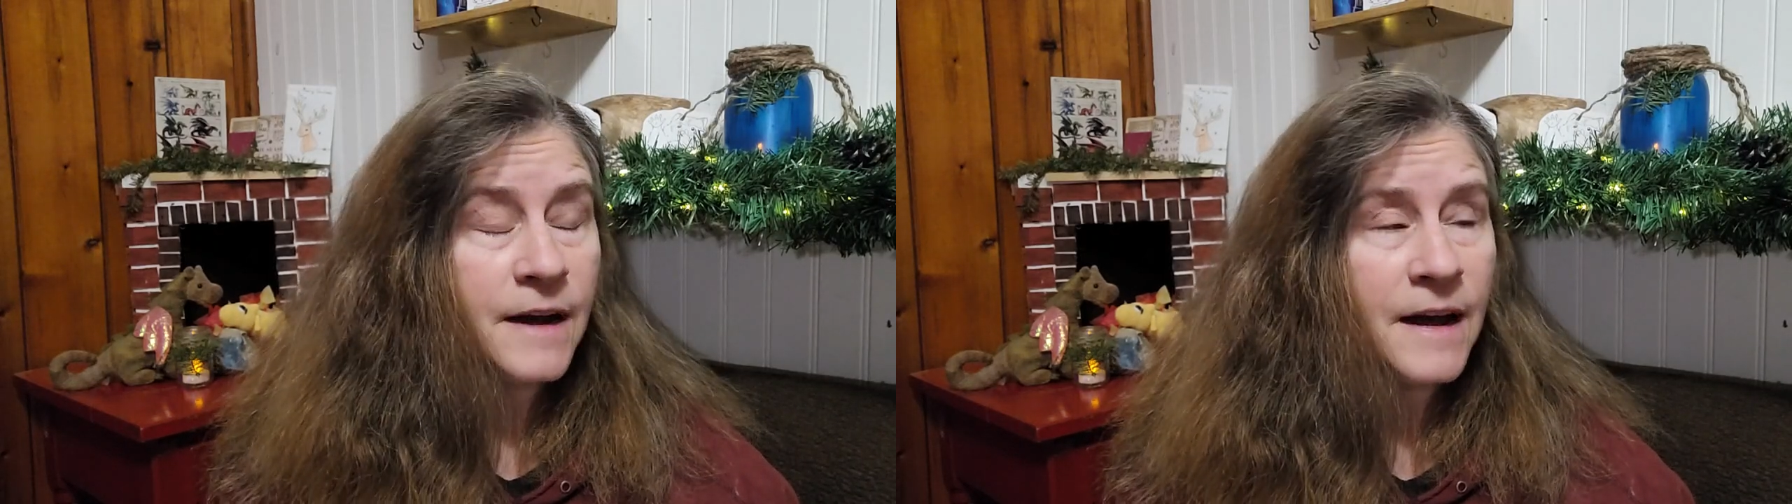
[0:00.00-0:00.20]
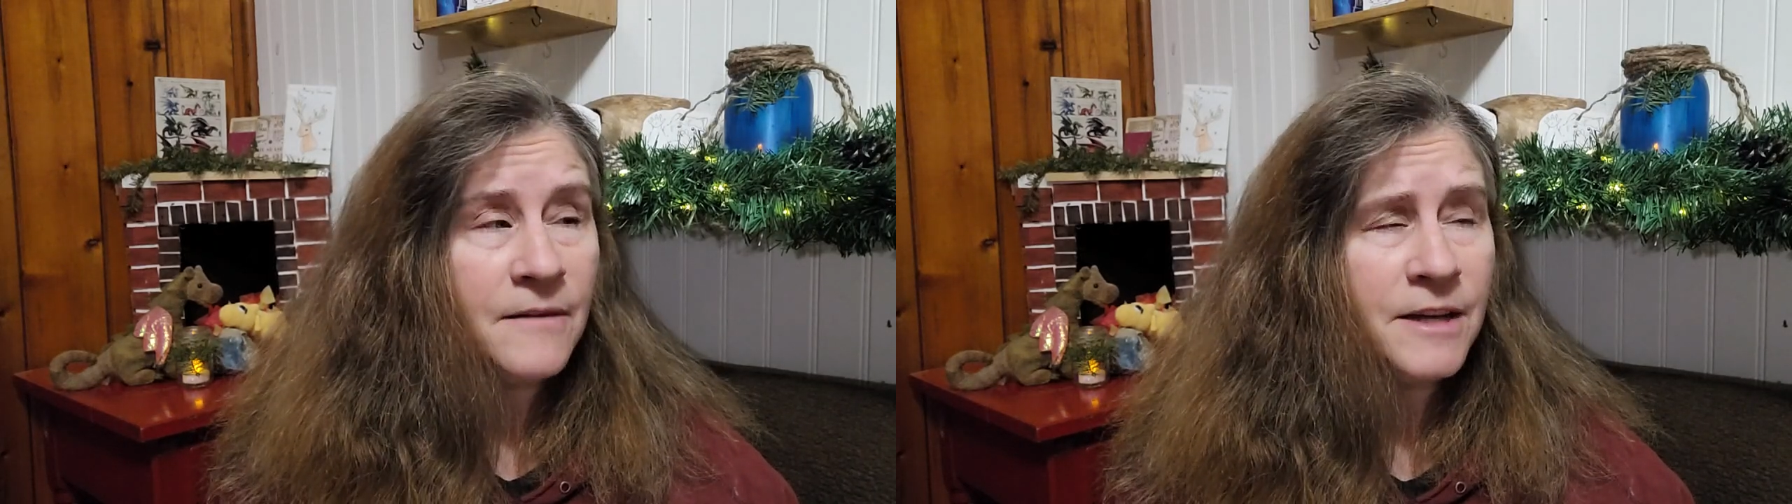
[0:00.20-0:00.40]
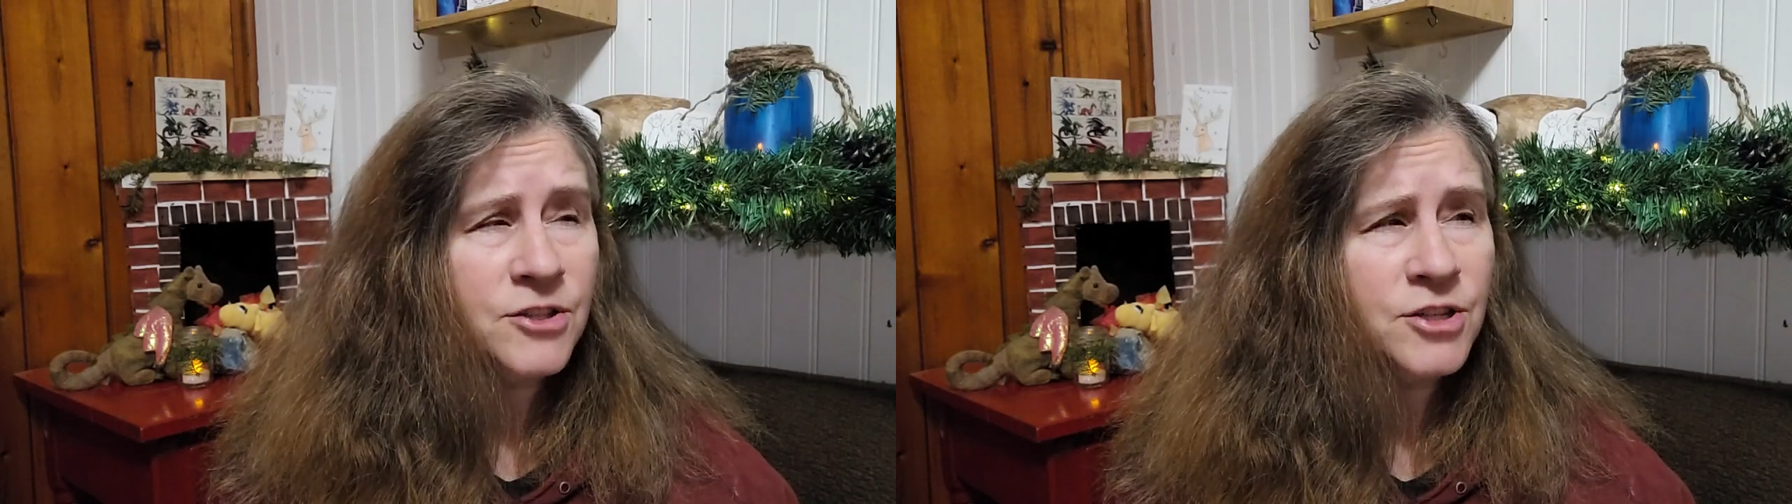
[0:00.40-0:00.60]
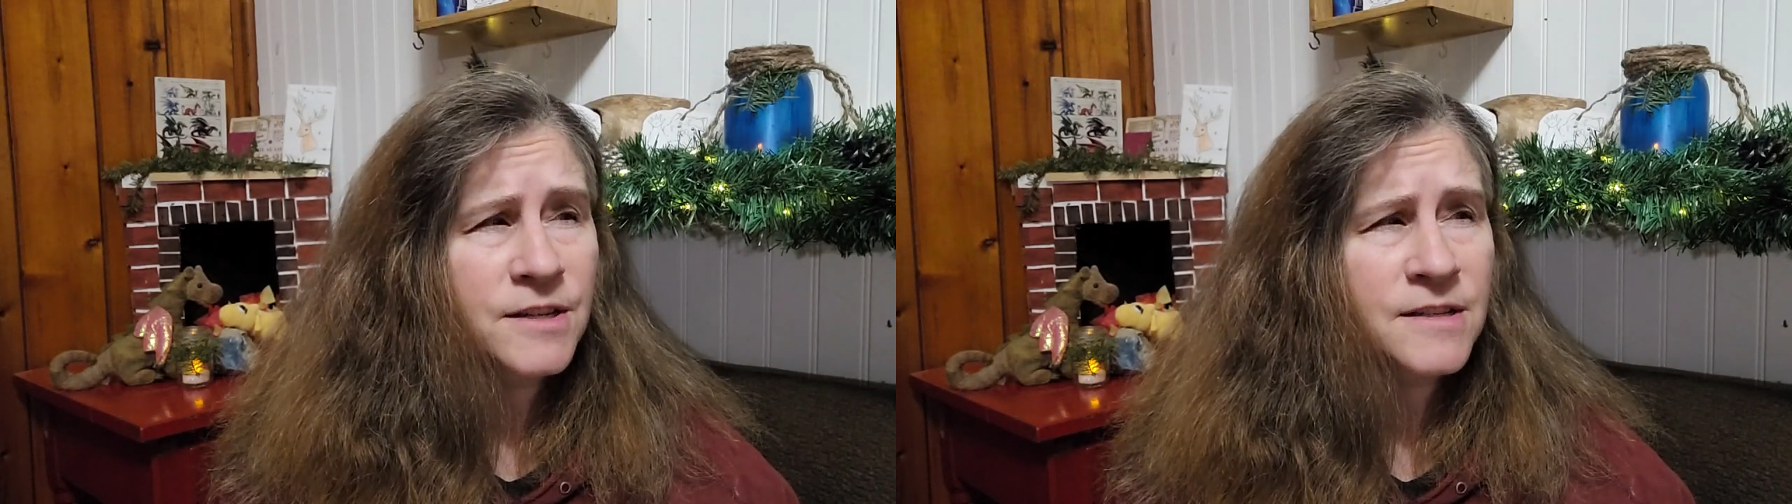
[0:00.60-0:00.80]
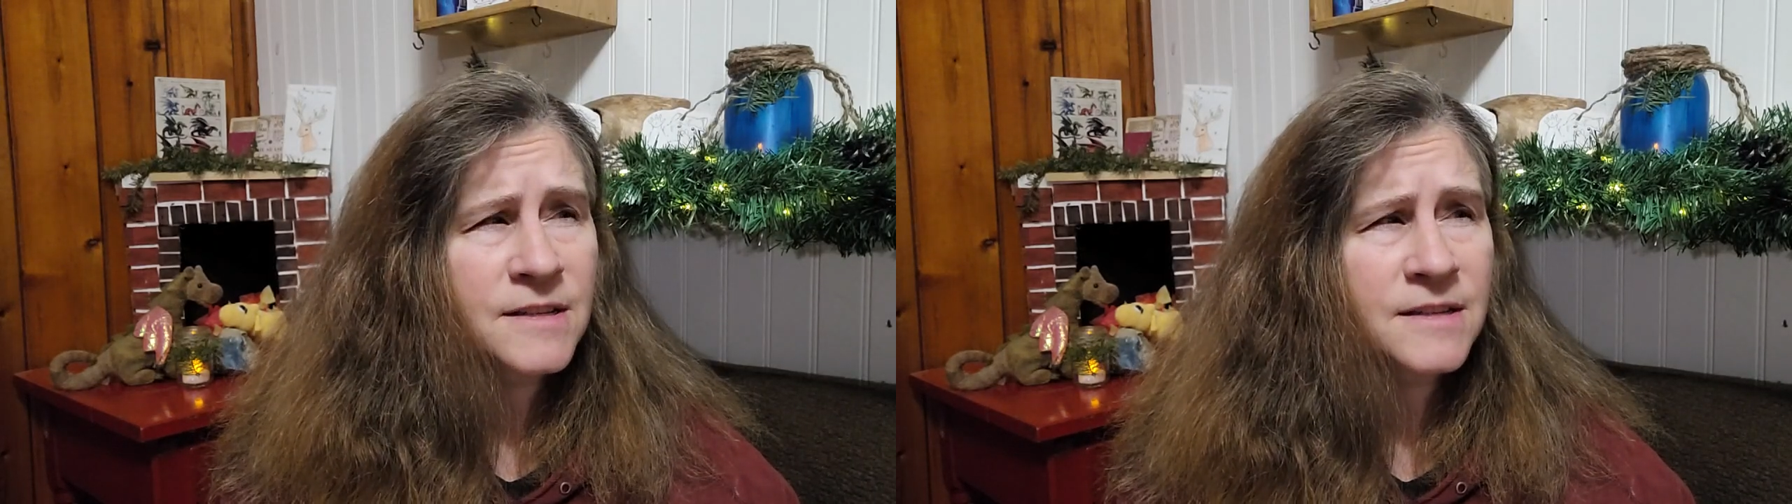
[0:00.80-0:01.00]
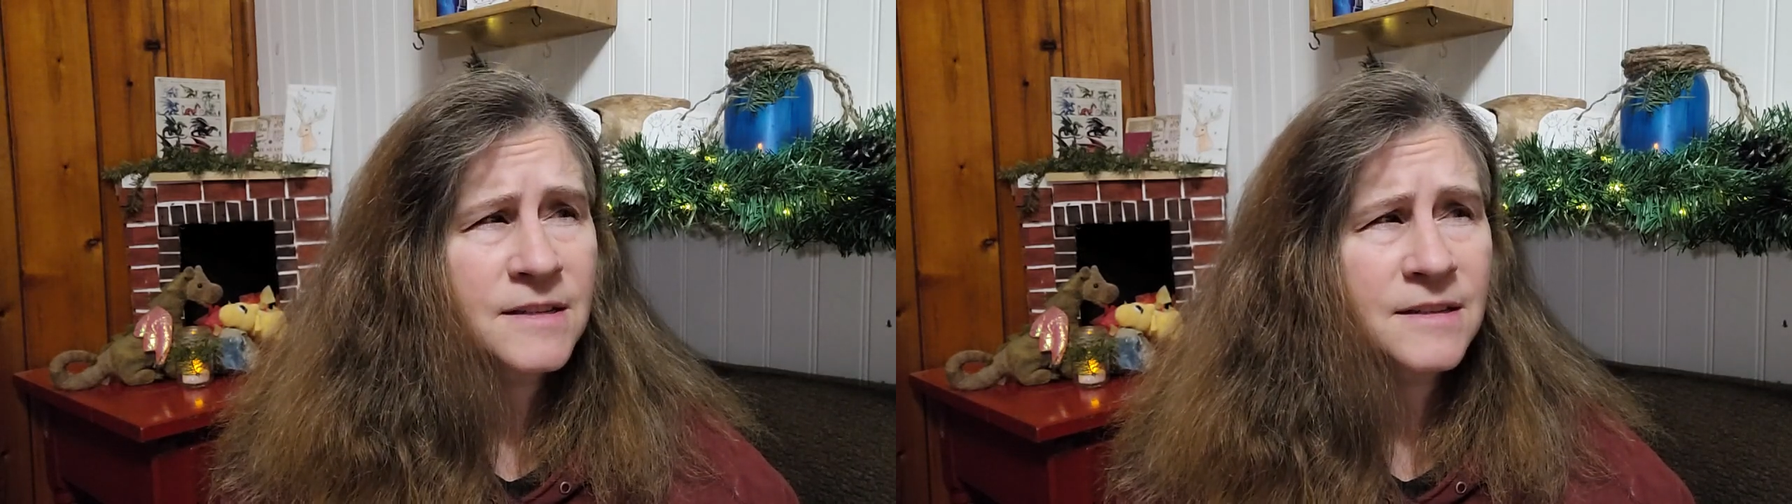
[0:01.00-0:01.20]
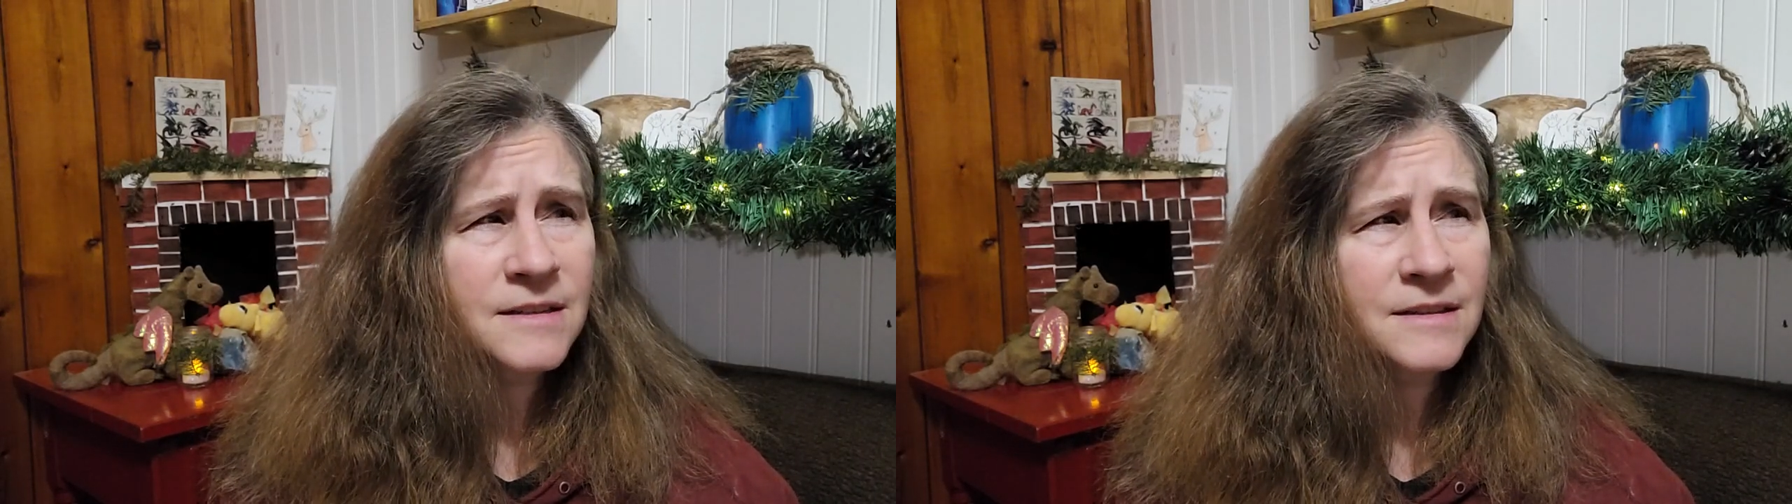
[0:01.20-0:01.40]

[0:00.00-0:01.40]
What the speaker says: having just